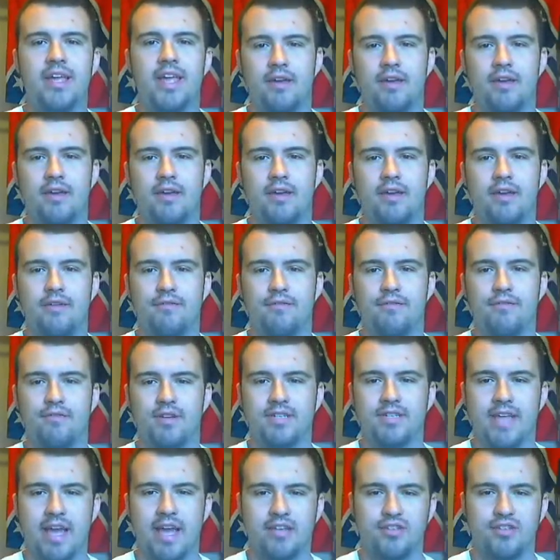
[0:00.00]
and for
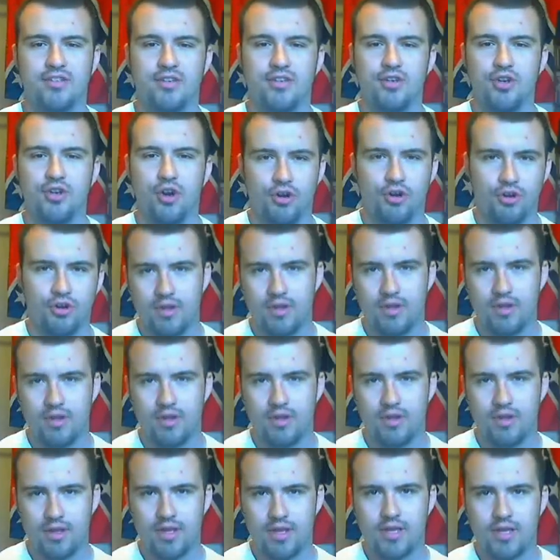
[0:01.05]
it to actually
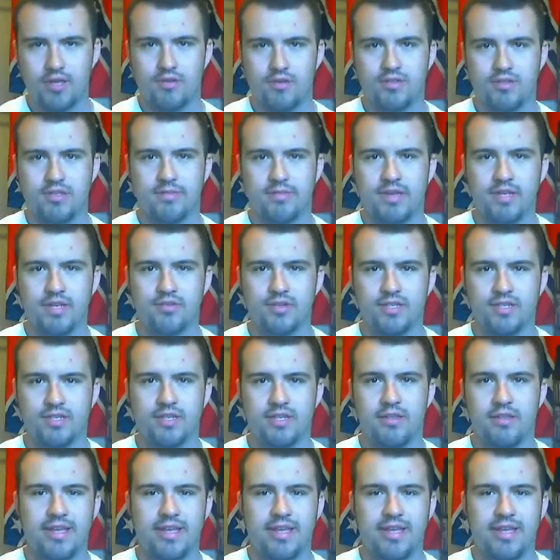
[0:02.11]
garner some interest in the